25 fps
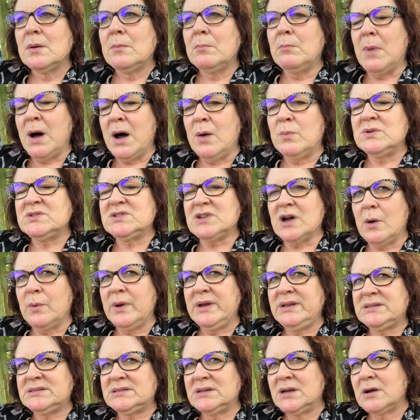Mom was
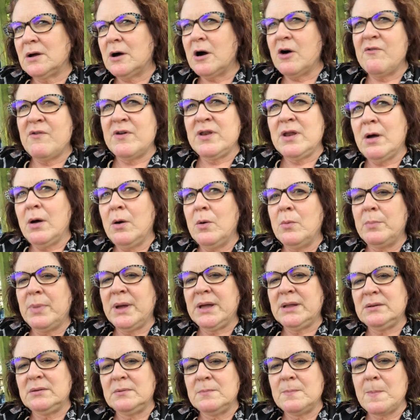always sick off and on,
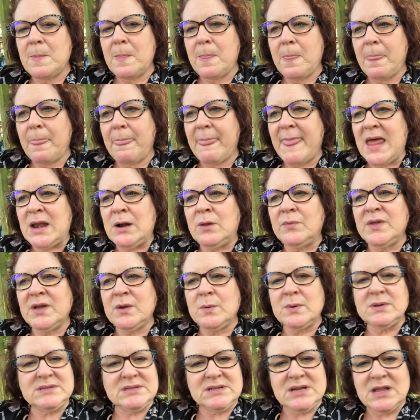but I don't think
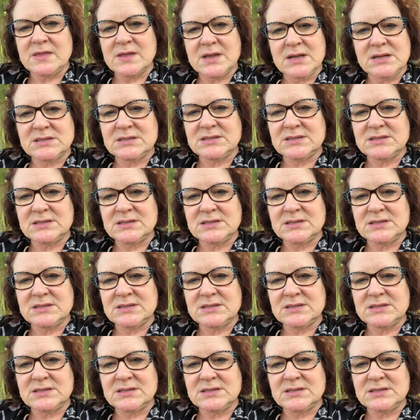it was anything